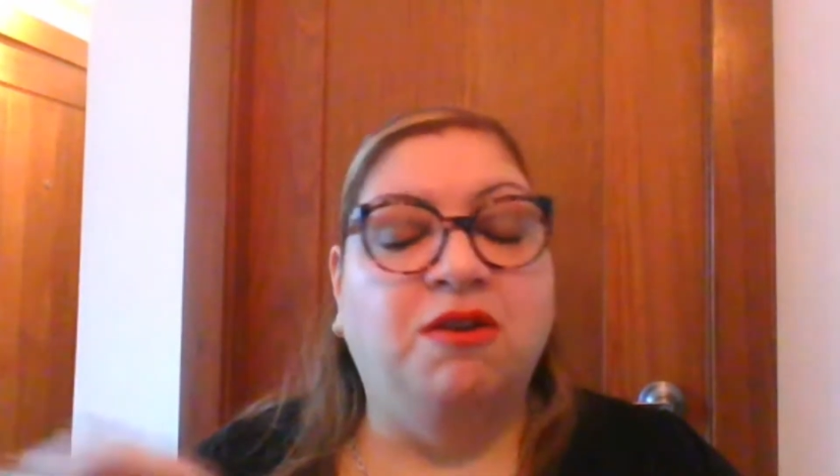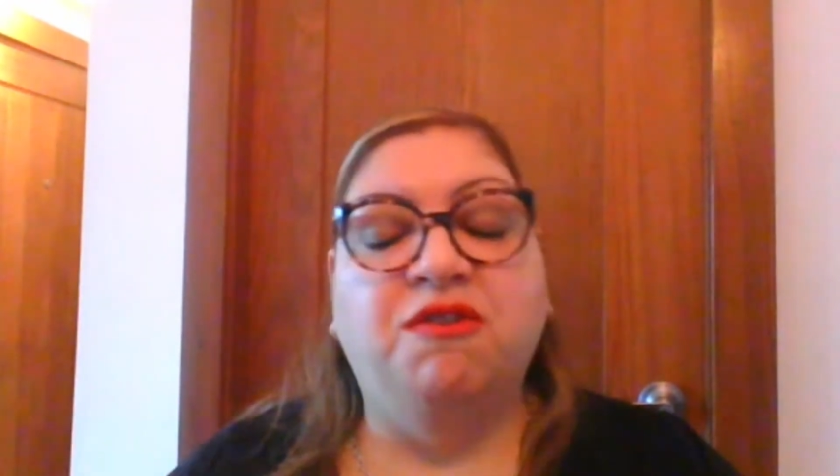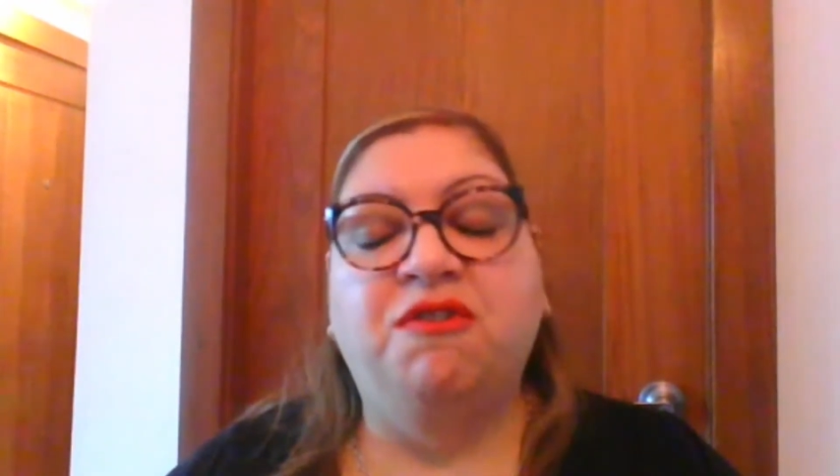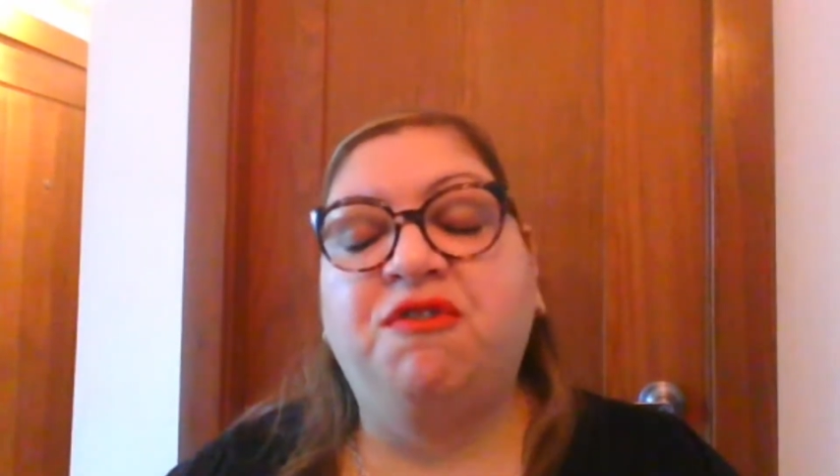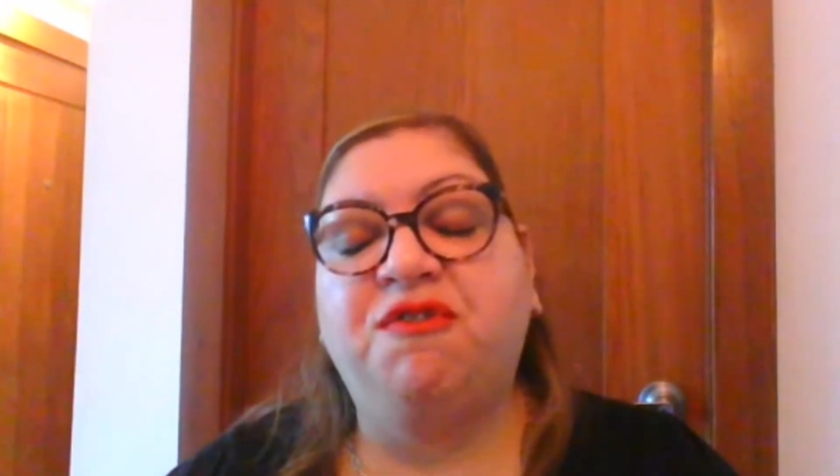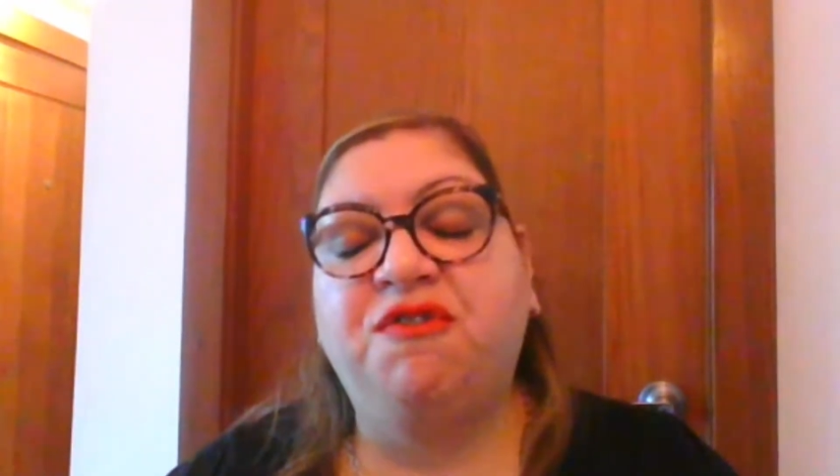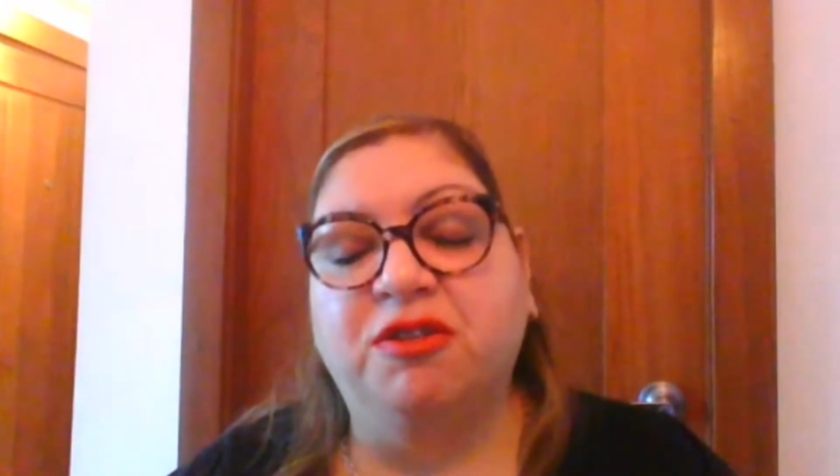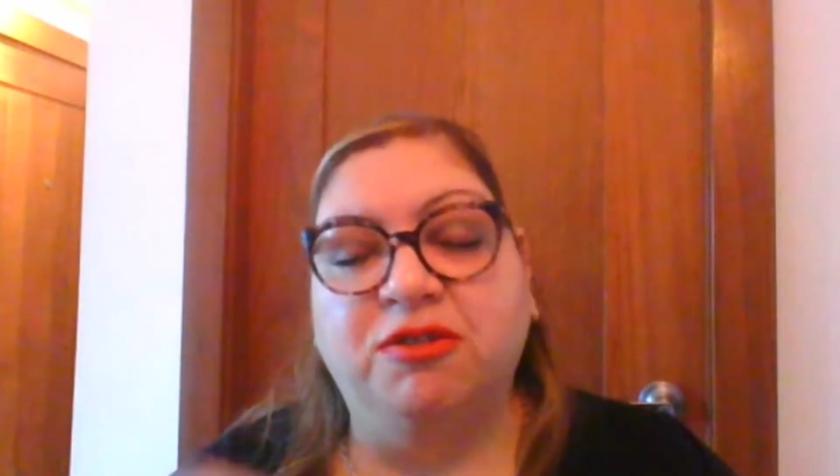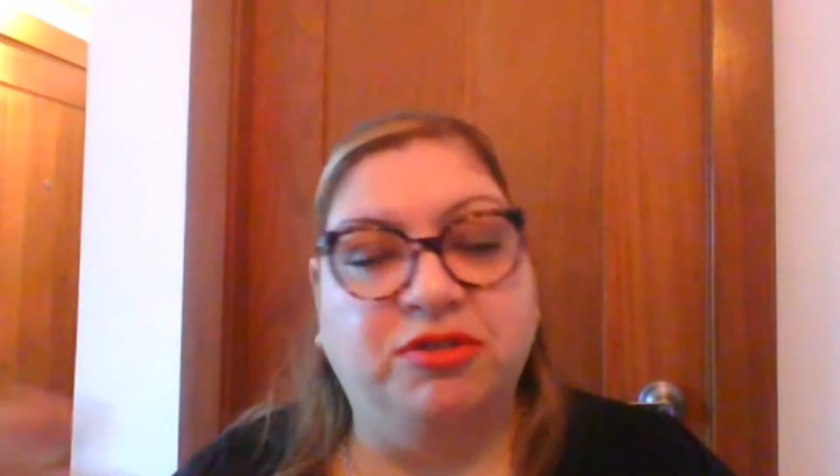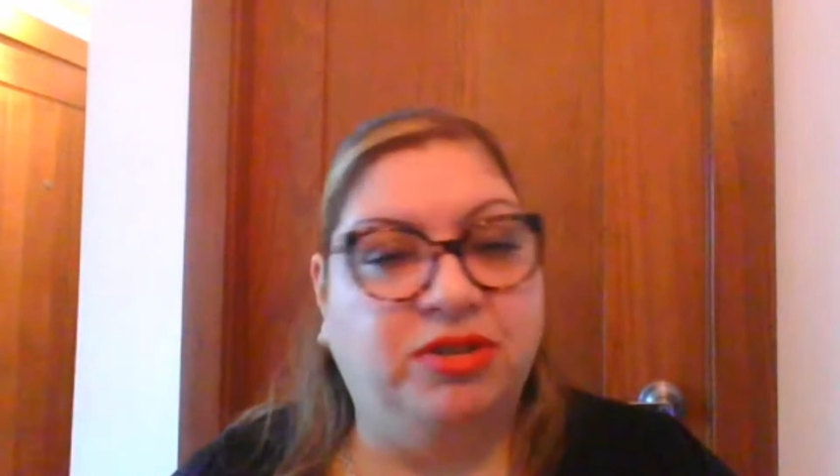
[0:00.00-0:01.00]

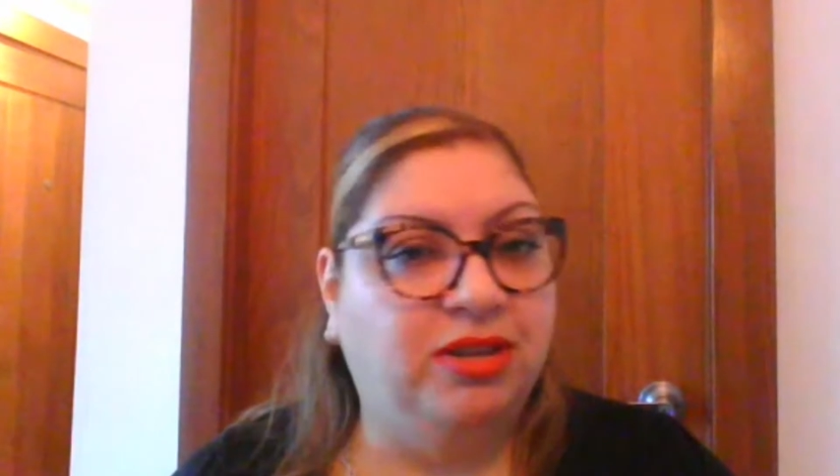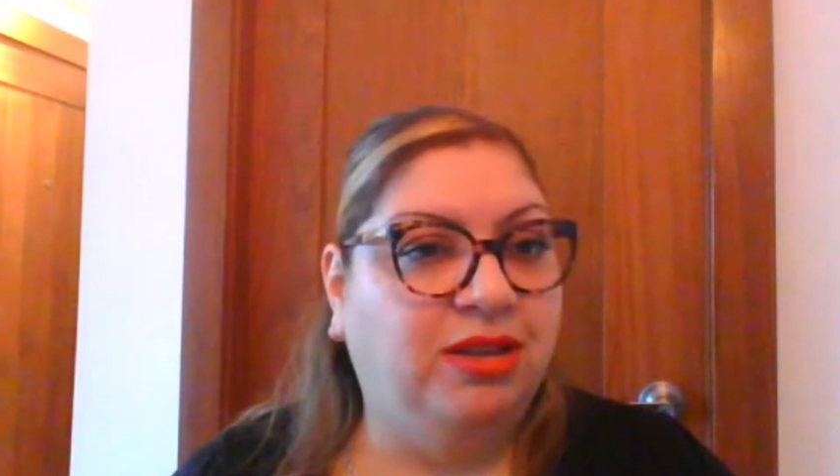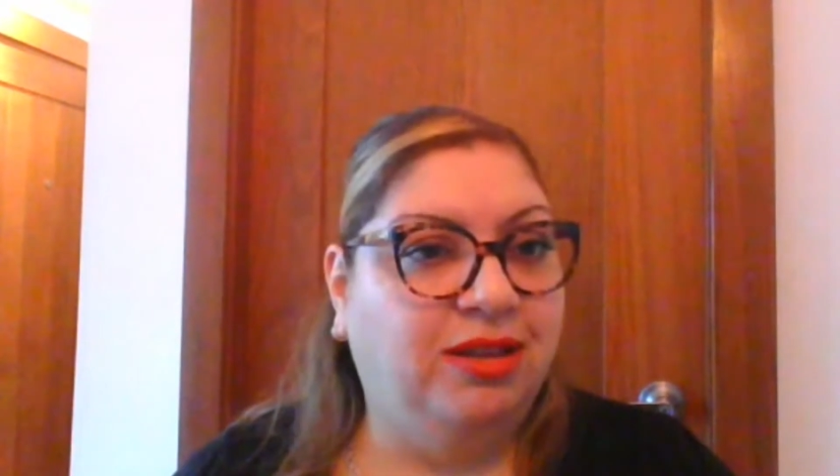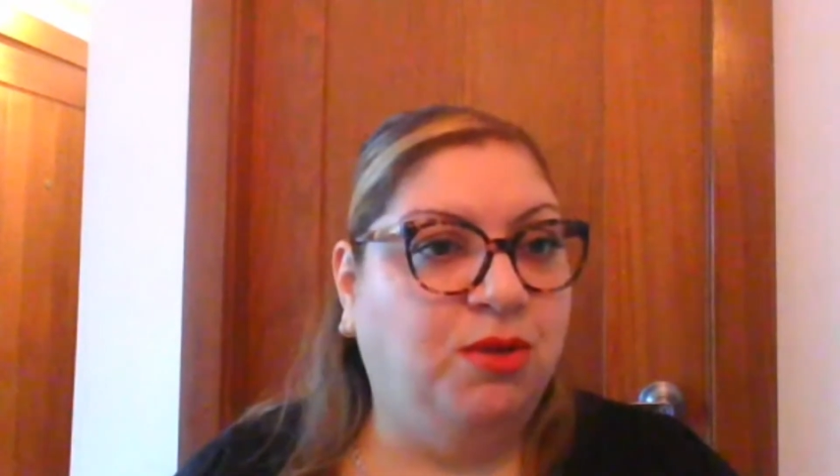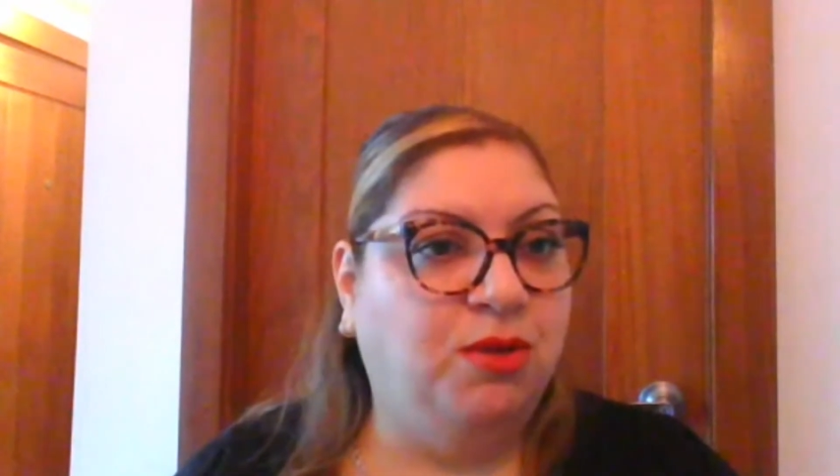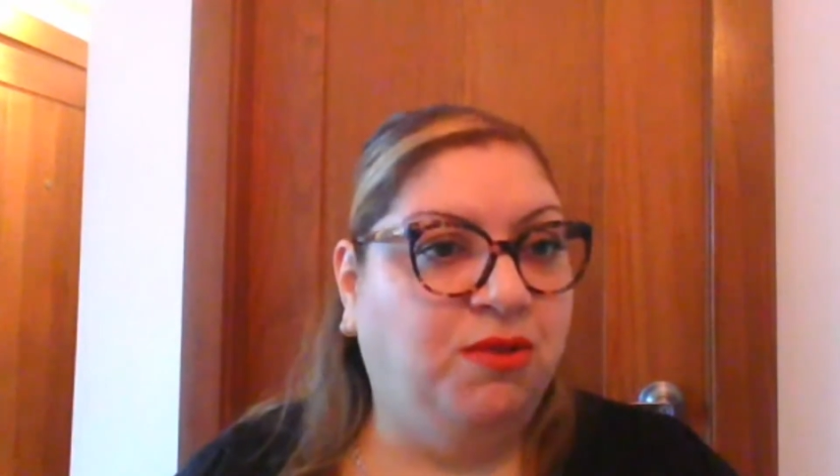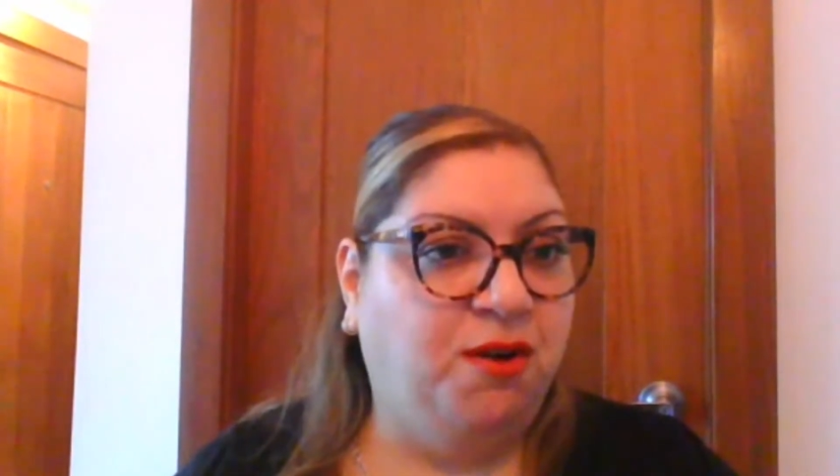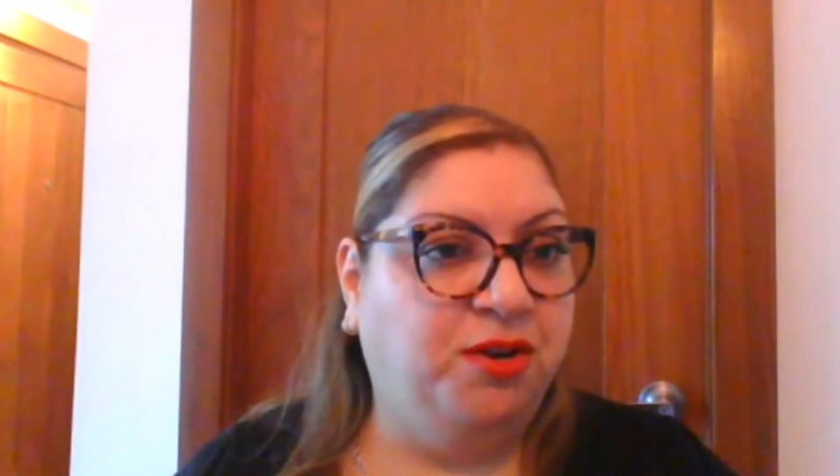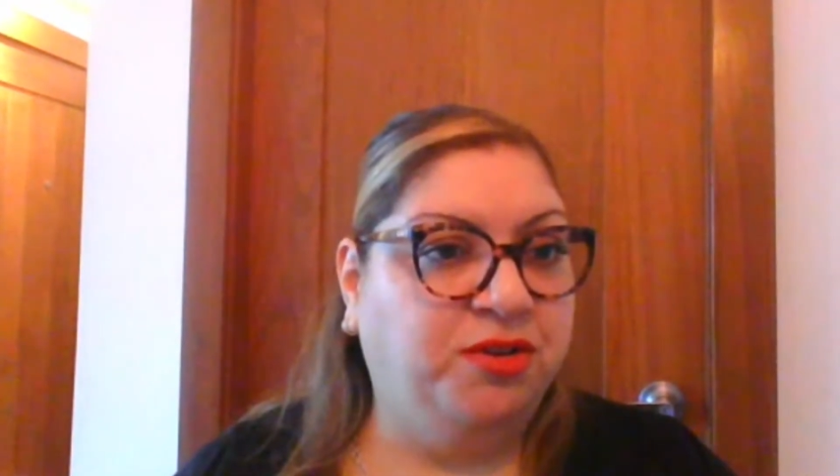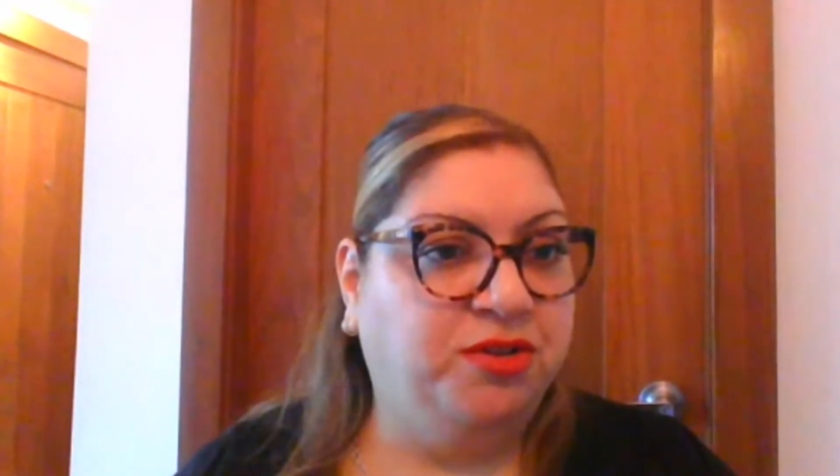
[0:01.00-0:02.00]
filled with
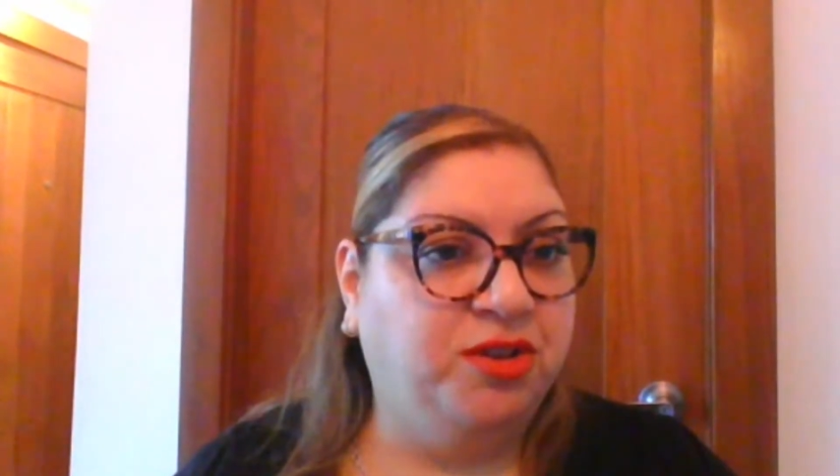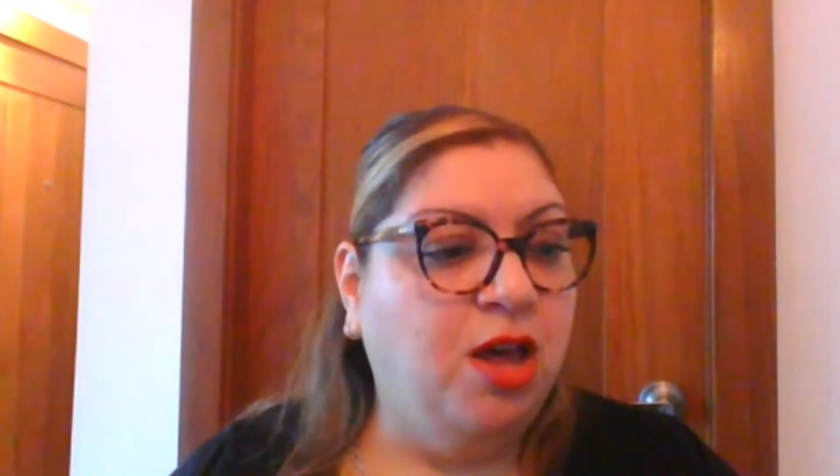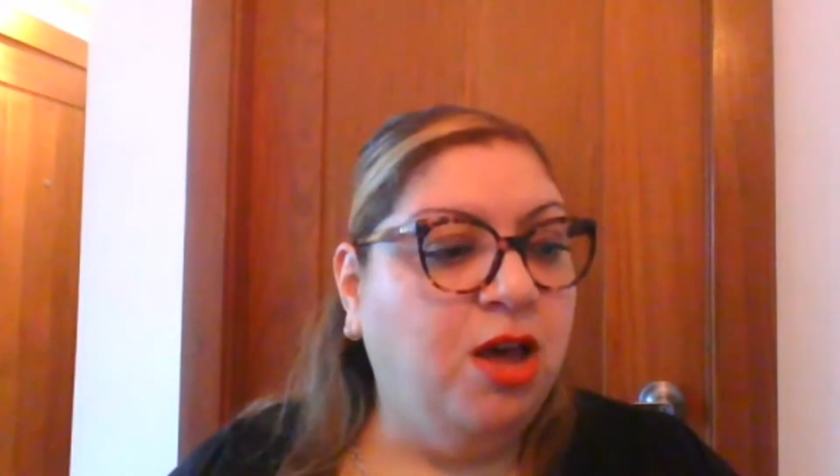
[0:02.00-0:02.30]
foreigners.